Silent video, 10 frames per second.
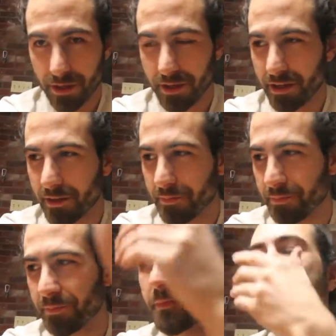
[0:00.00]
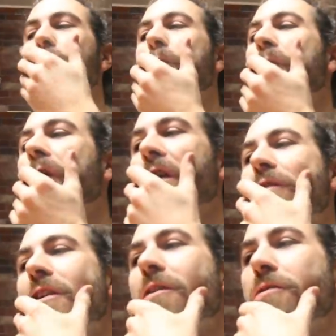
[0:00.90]
Um, not
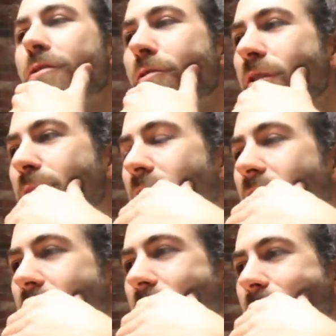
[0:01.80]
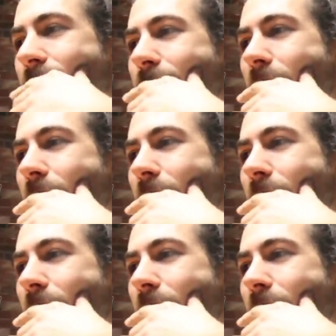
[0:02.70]
everything goes according to plan, huh?